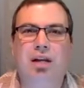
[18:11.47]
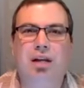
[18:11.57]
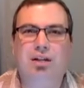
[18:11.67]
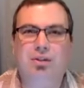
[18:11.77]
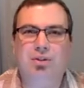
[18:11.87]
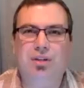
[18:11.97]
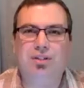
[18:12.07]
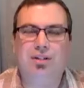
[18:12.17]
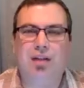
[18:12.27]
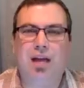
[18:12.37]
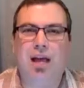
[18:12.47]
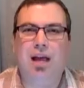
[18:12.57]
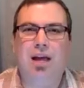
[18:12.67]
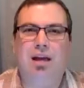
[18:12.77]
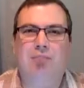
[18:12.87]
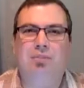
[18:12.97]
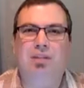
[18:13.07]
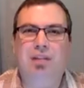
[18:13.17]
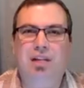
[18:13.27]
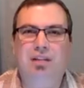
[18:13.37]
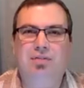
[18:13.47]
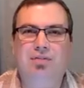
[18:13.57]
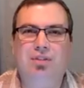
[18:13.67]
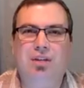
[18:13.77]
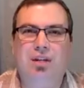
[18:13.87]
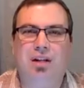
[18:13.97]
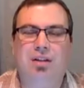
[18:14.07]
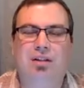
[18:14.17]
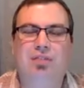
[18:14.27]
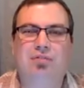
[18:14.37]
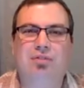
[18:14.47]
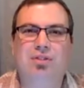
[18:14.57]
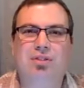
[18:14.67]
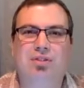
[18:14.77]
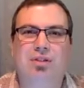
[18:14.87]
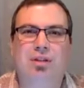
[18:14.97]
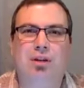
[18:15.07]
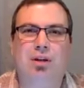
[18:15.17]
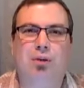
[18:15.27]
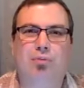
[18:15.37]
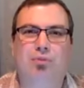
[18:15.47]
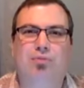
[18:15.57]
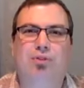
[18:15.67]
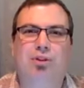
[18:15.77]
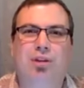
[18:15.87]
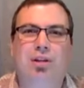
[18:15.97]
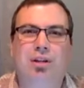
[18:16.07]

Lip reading: interest and beliefs and differences in or preferred